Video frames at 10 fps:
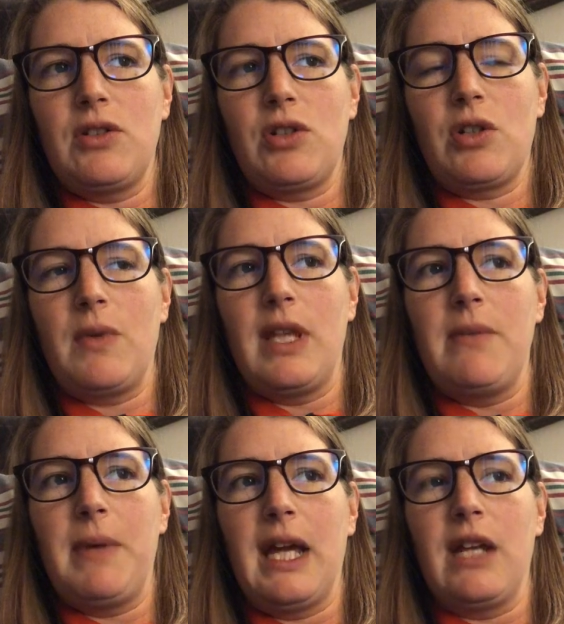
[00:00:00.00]
took away the
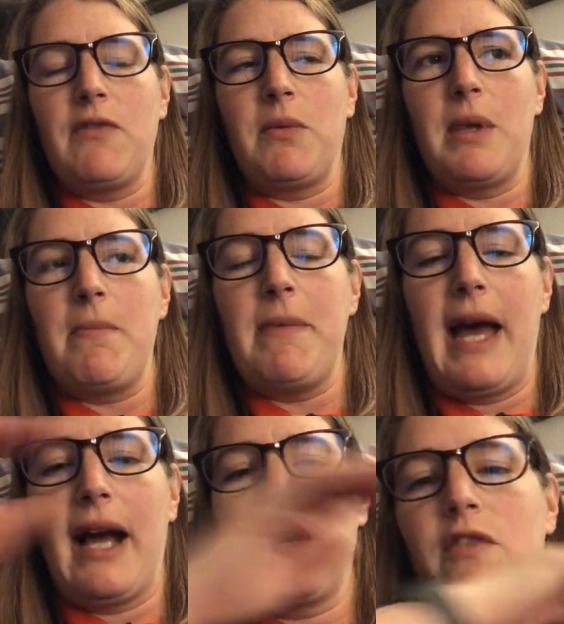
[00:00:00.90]
pain from the
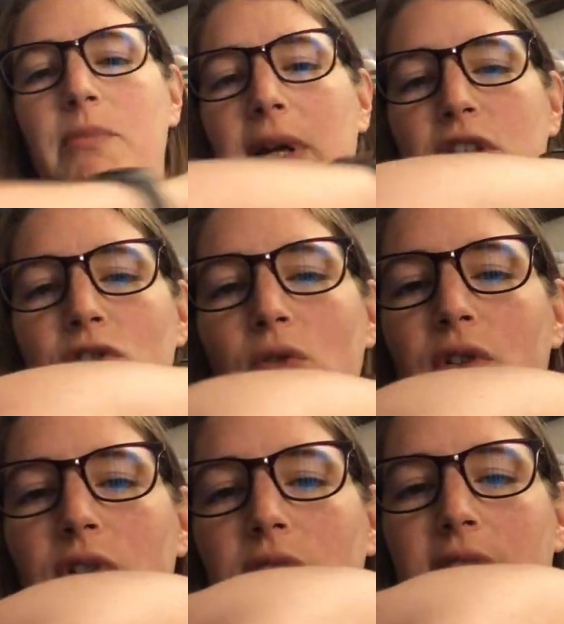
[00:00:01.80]
back of my shoulder.